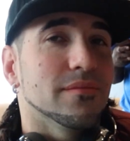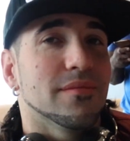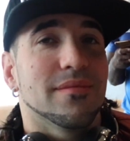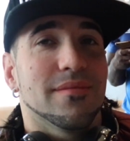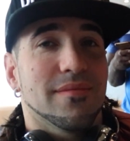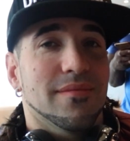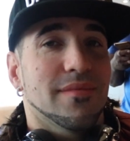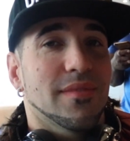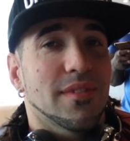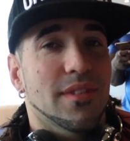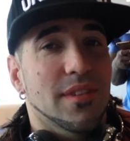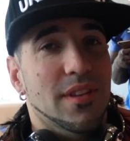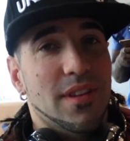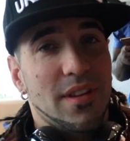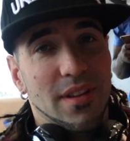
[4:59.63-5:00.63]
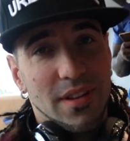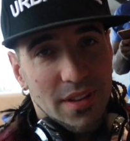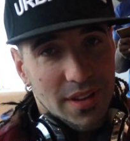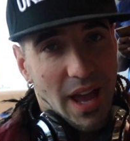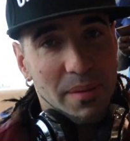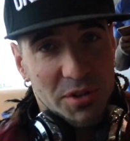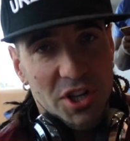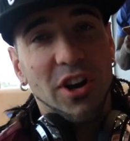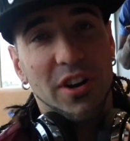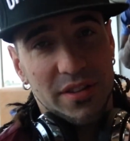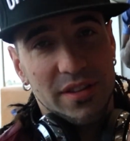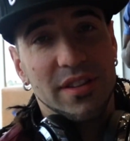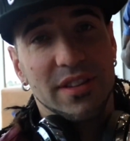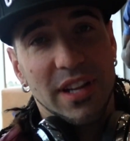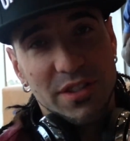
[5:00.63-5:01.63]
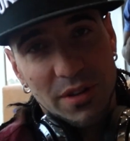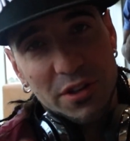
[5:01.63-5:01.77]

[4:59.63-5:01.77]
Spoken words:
Not about that. He goes through legs.